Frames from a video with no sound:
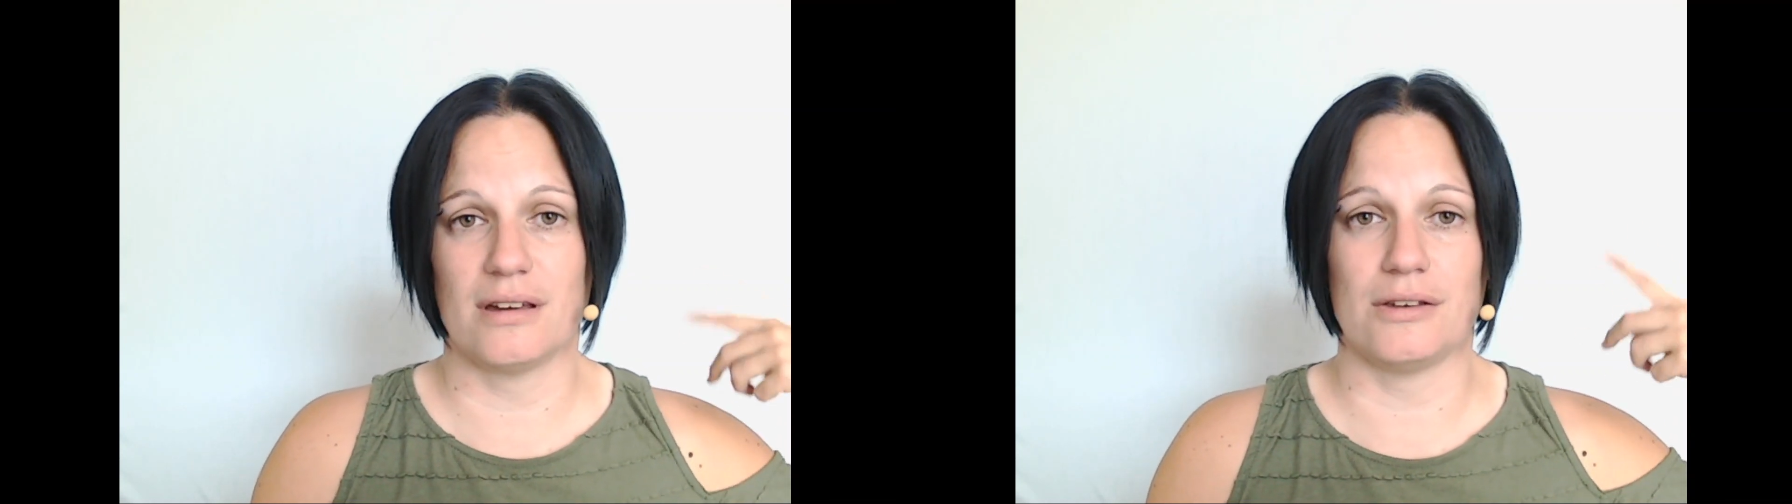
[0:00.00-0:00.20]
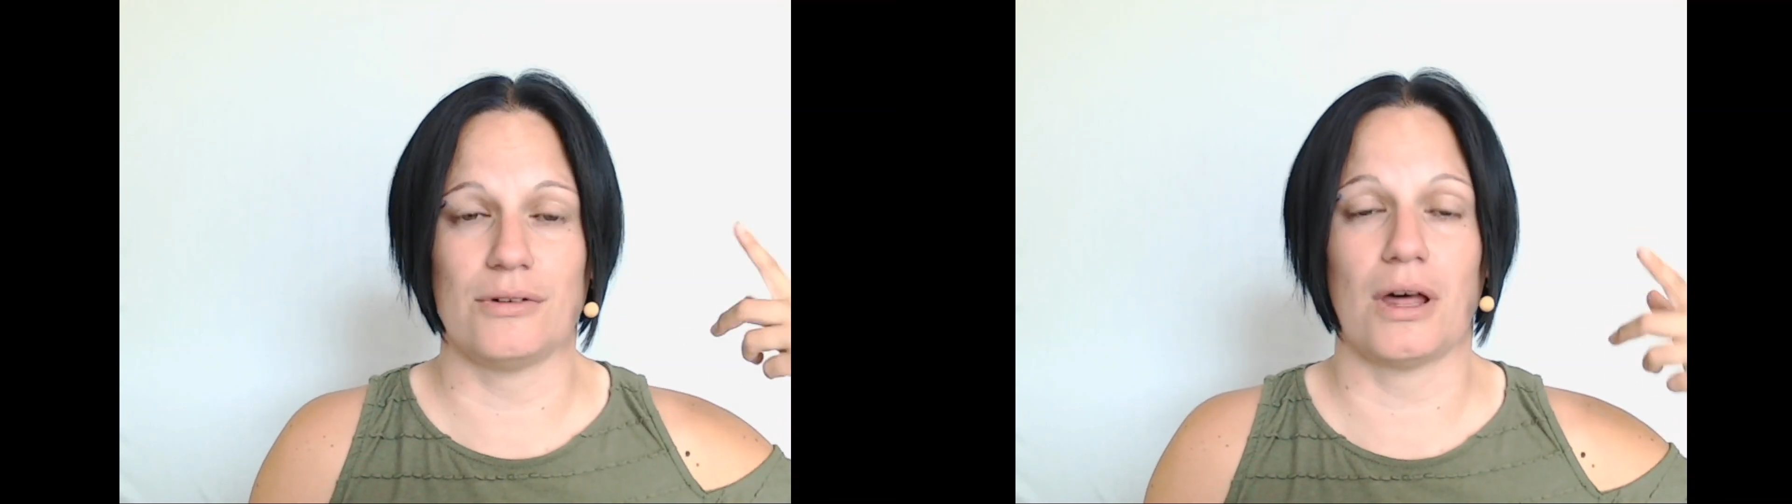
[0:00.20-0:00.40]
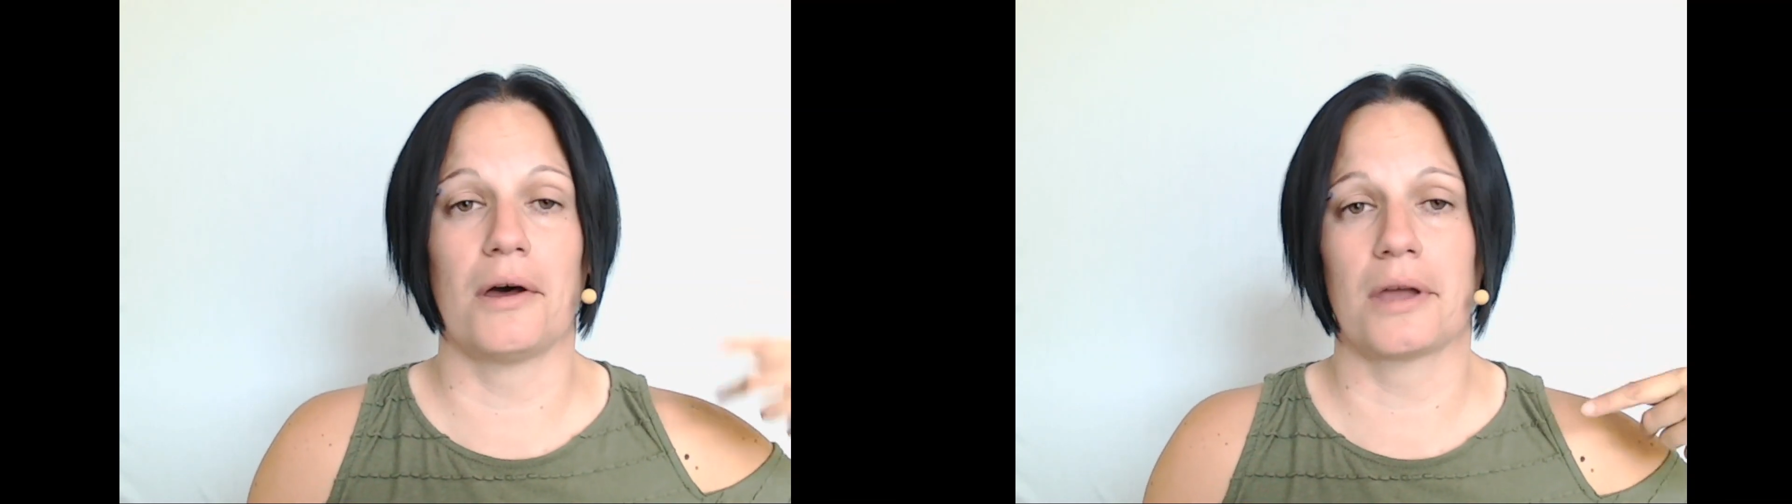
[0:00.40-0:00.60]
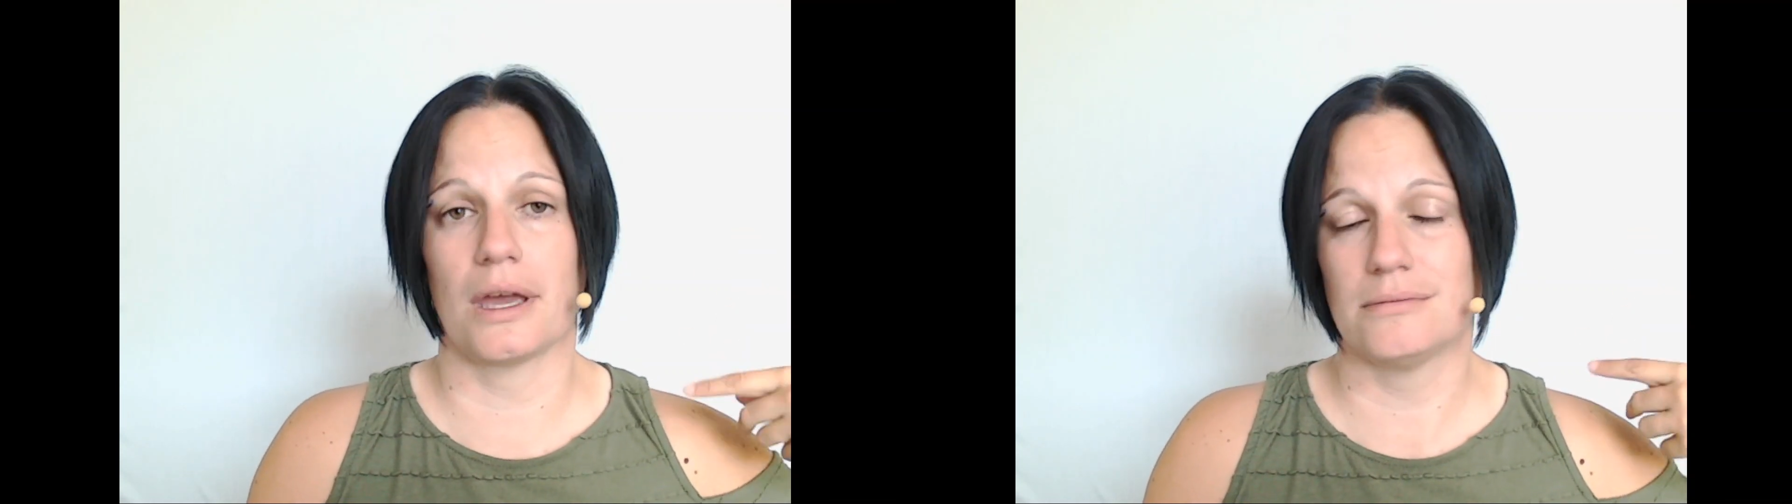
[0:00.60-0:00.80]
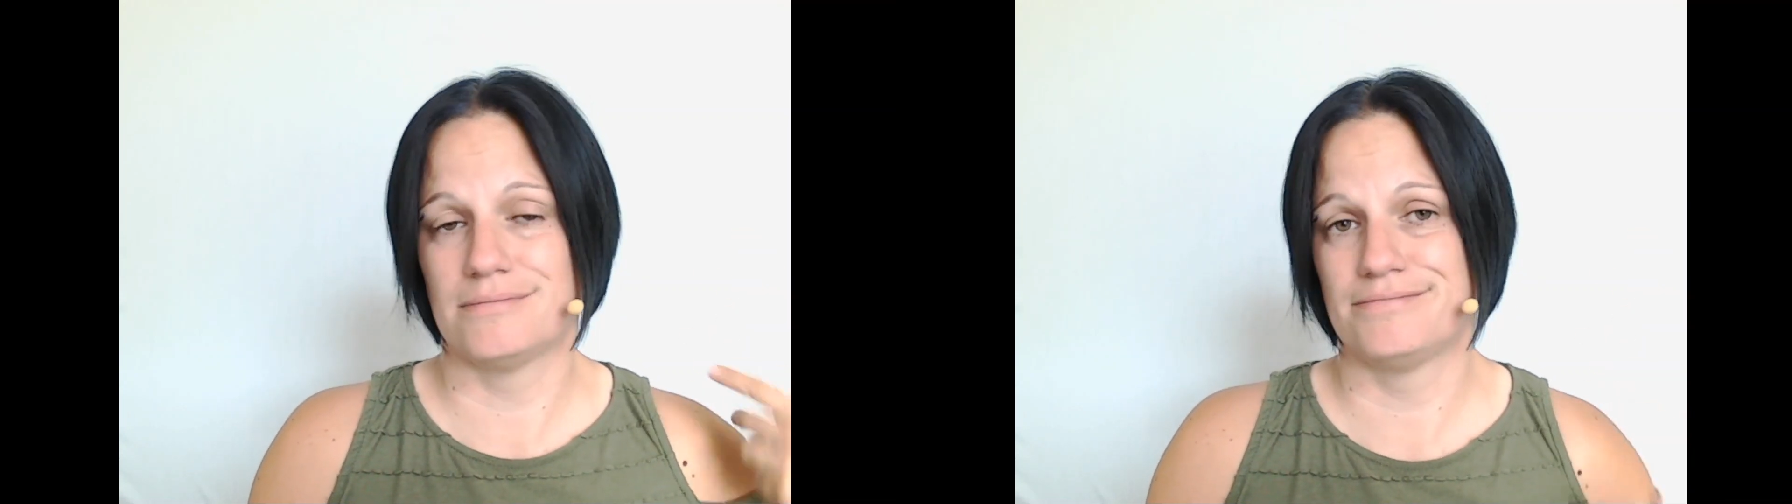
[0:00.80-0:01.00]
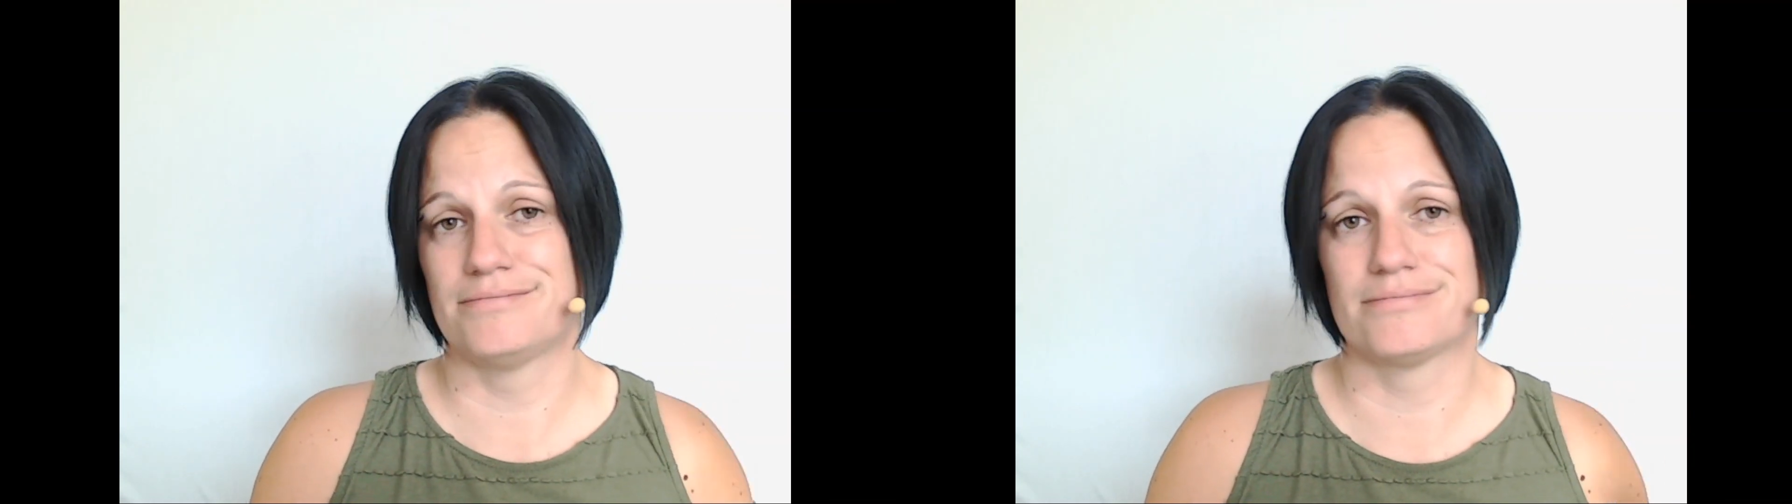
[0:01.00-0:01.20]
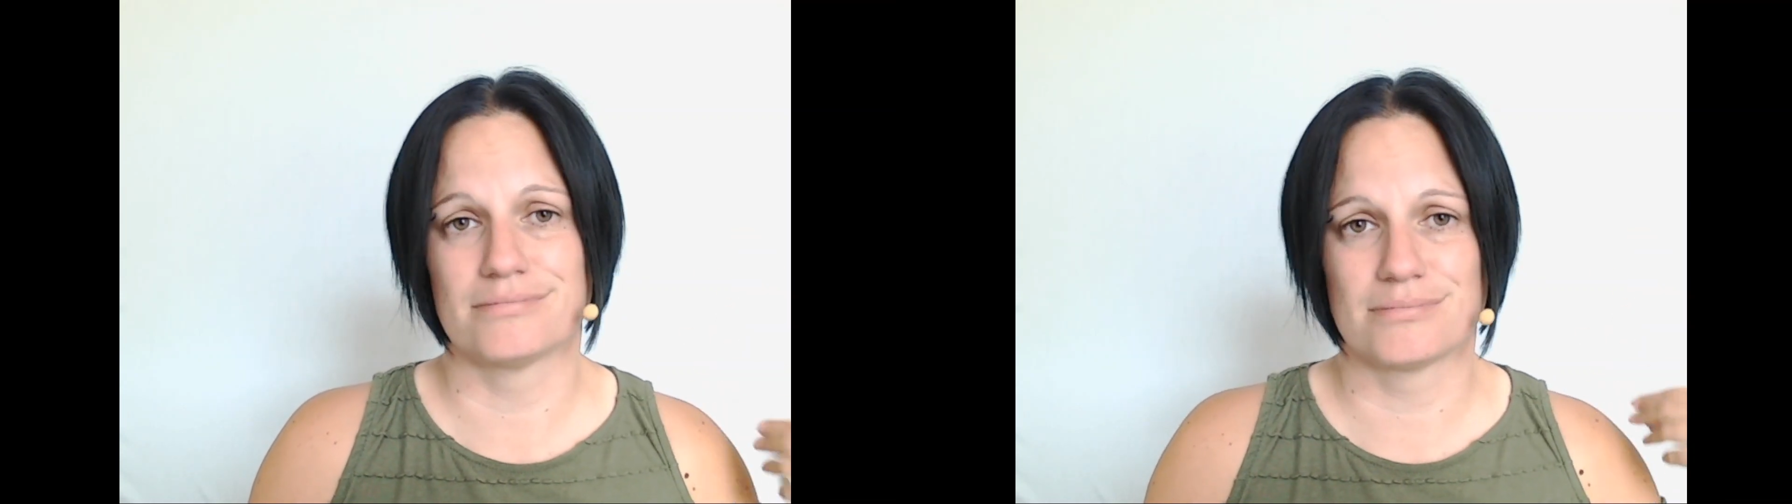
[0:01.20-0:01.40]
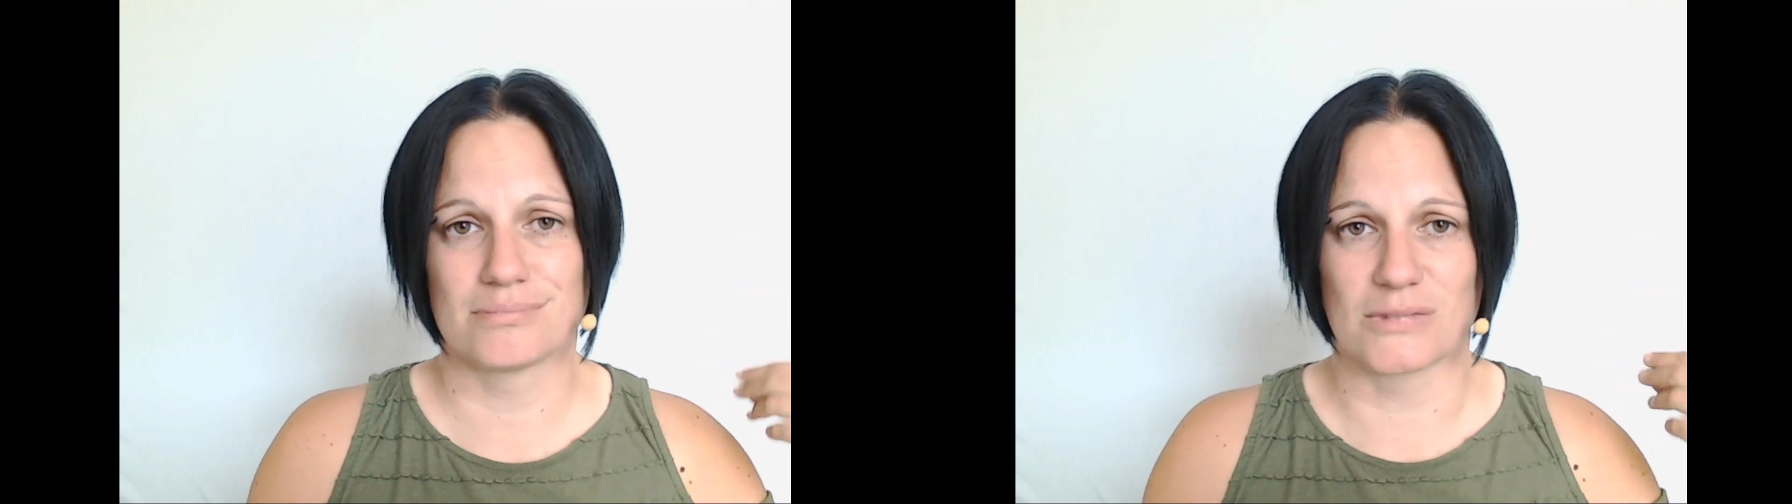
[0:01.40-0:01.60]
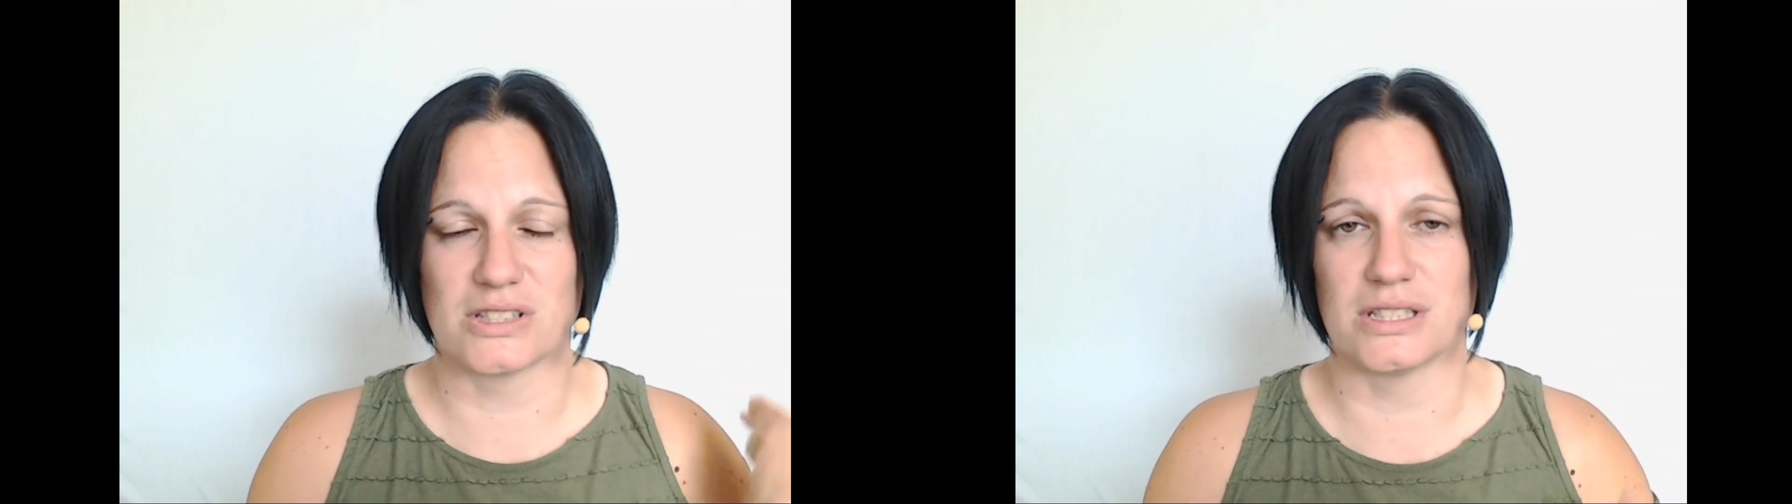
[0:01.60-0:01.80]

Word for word: and you're like okay i